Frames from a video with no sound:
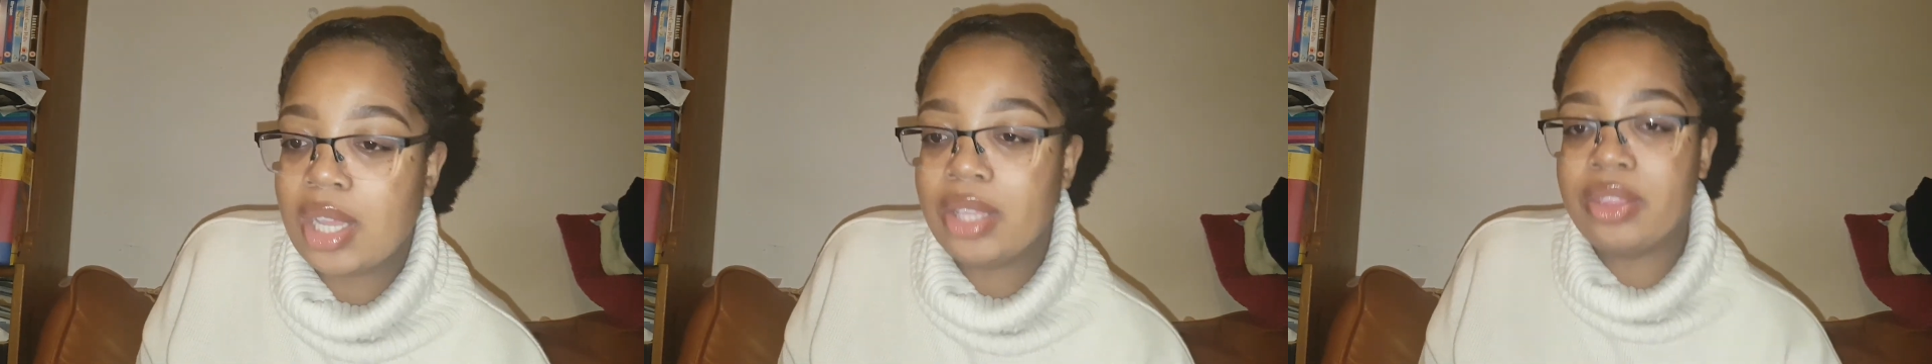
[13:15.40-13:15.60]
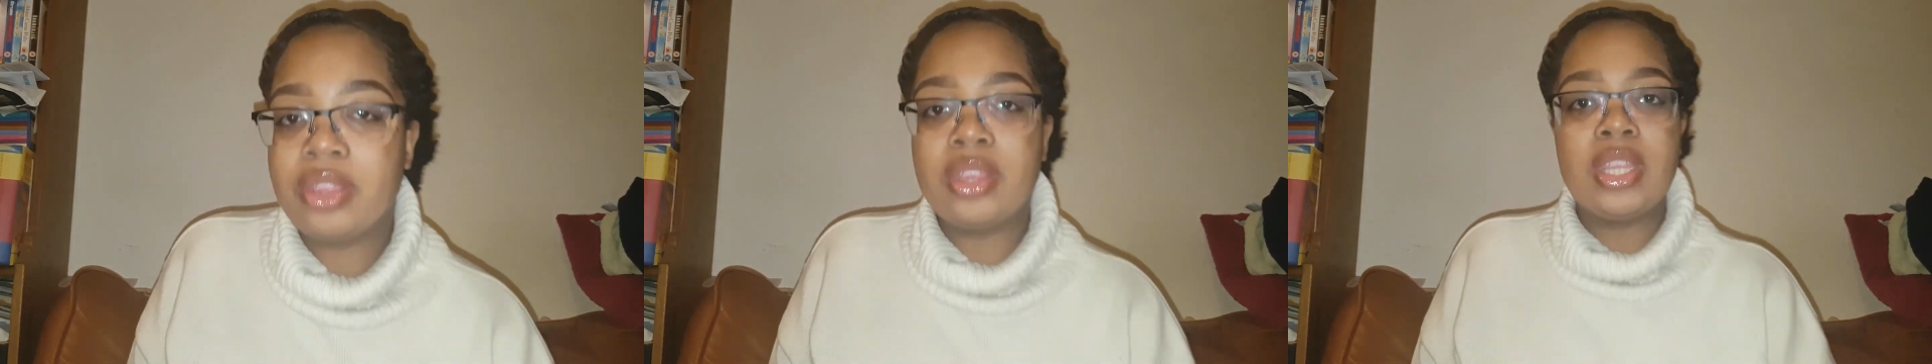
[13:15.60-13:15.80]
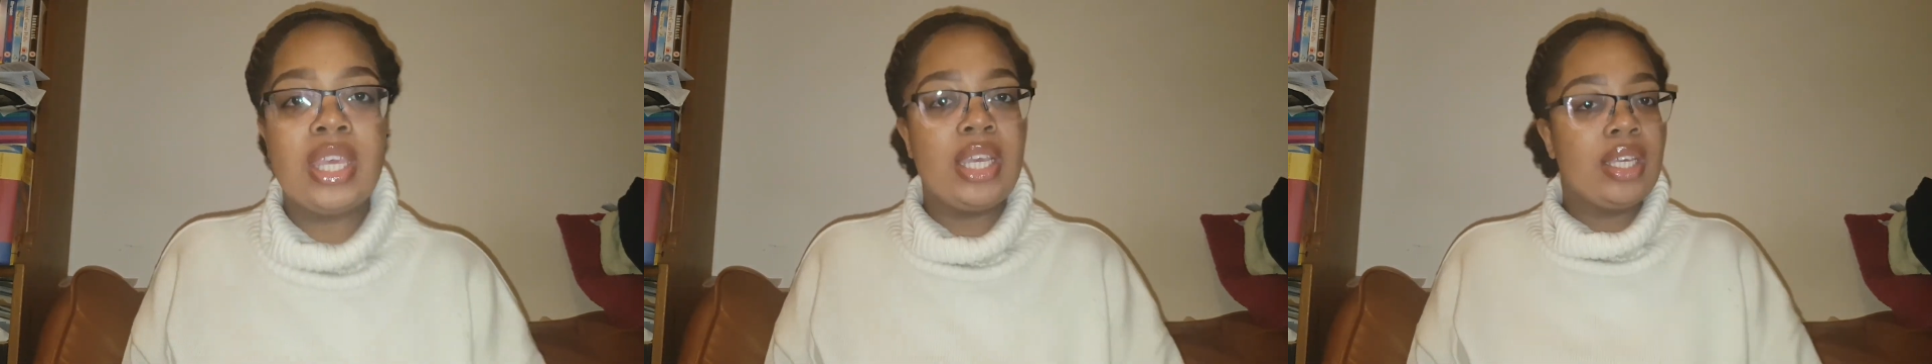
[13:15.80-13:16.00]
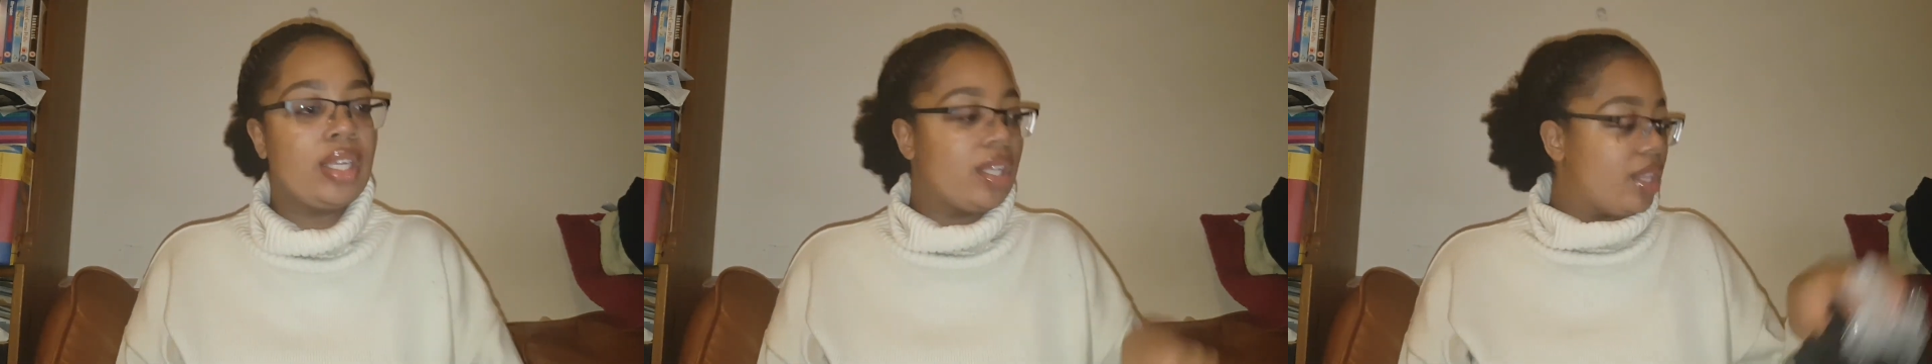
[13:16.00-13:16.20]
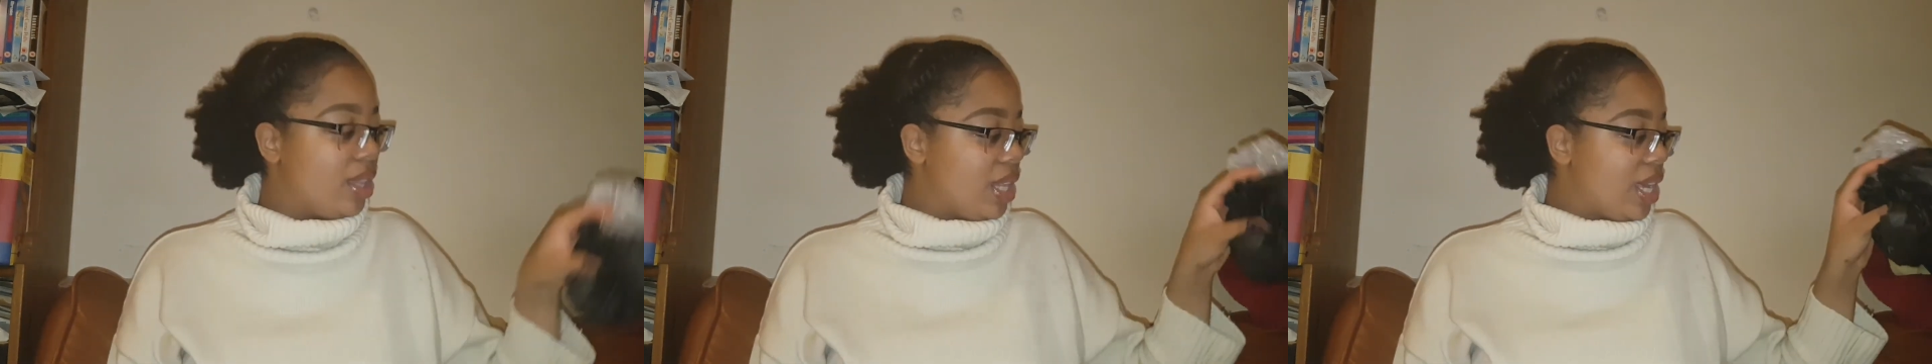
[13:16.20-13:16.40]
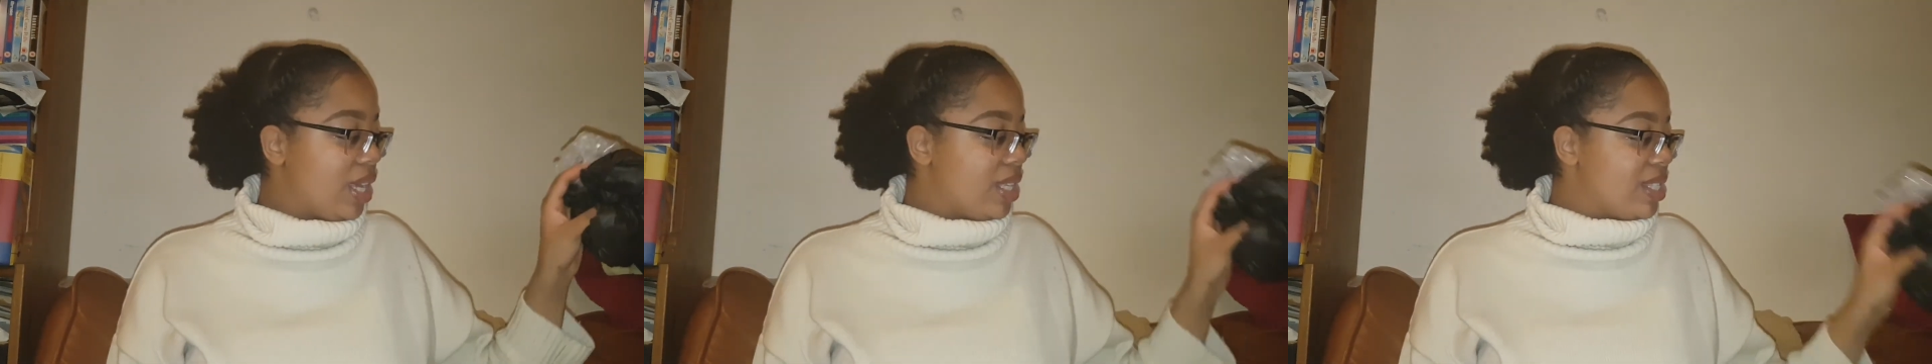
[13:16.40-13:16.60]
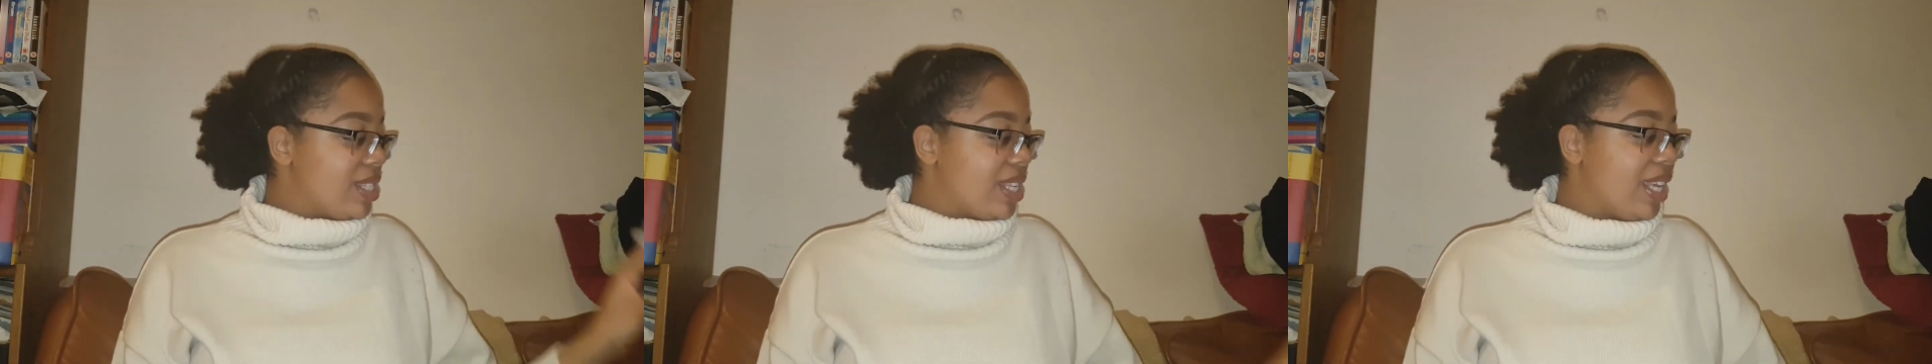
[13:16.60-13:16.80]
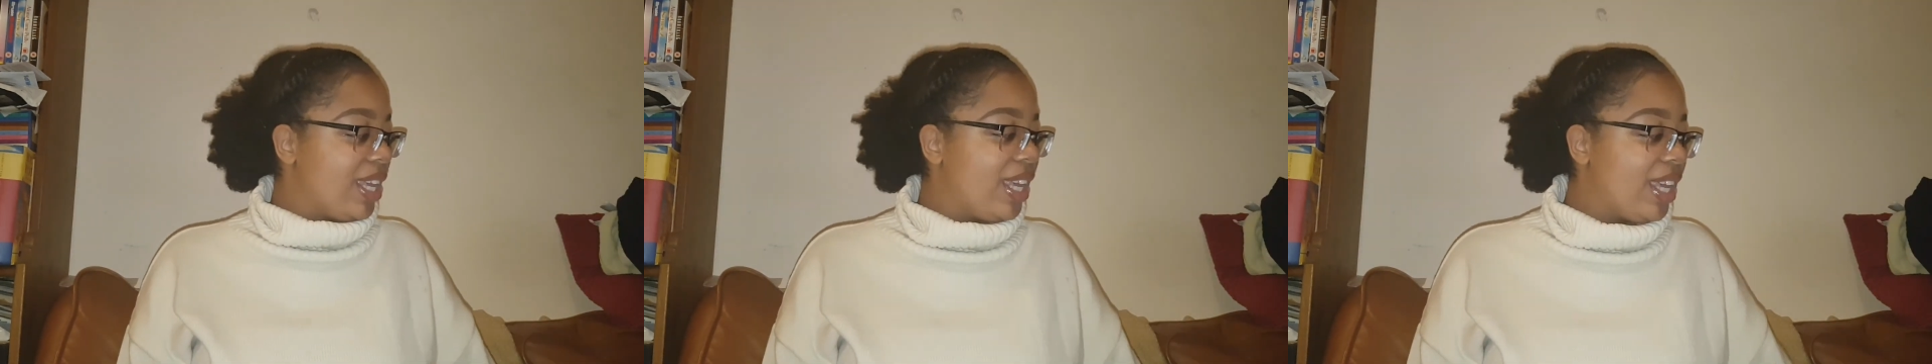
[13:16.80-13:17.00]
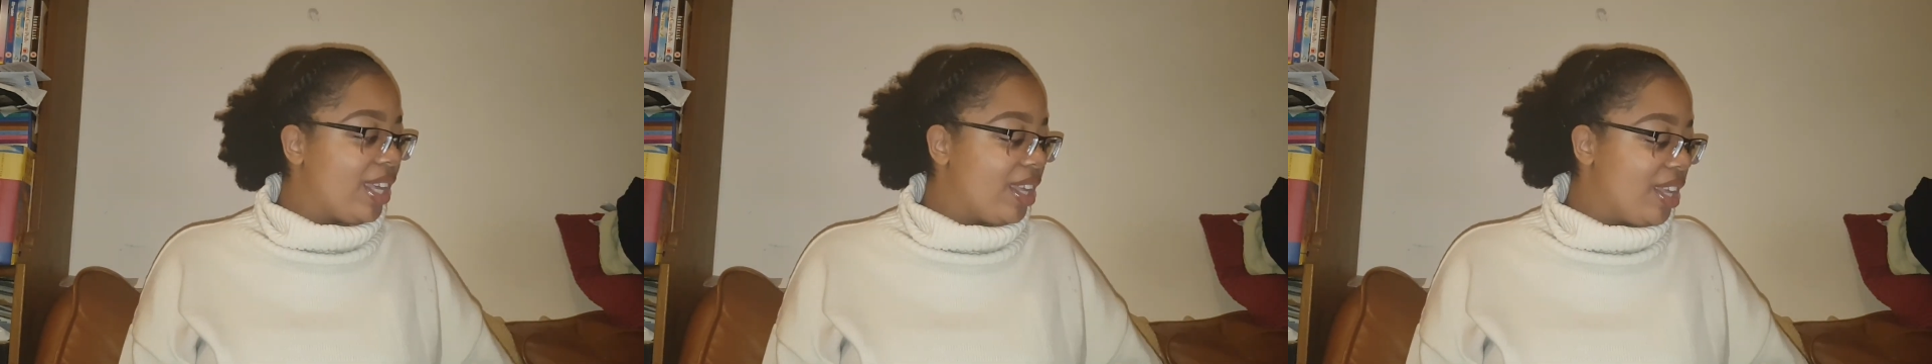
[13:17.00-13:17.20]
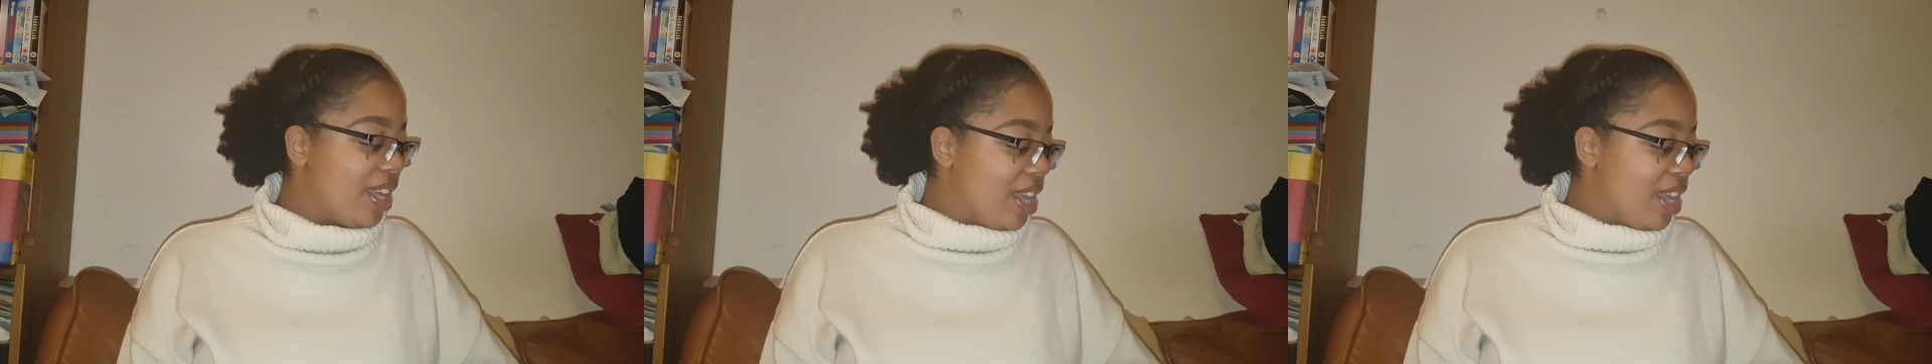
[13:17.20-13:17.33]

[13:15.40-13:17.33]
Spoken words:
I think that is it,